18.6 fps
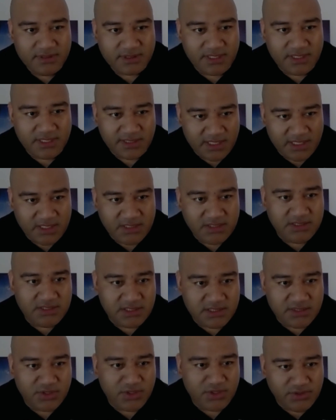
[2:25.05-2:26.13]
okay, the engines
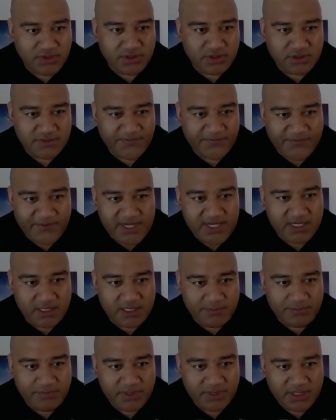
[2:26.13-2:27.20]
are turned on, it's fired
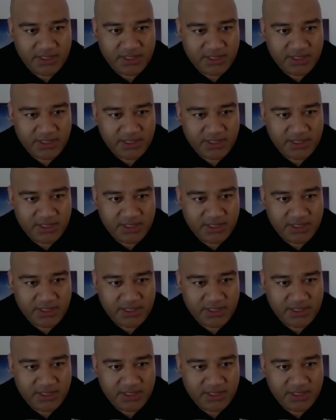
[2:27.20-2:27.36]
up.